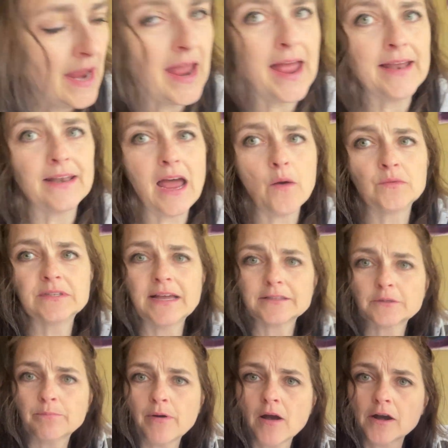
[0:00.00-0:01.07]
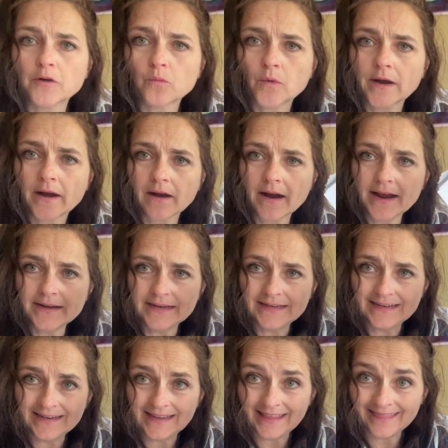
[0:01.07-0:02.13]
And I was at the part where I need
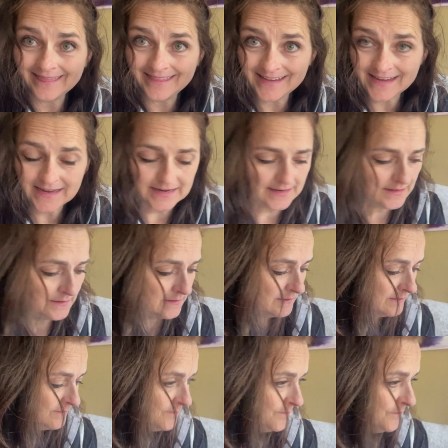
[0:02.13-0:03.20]
to get these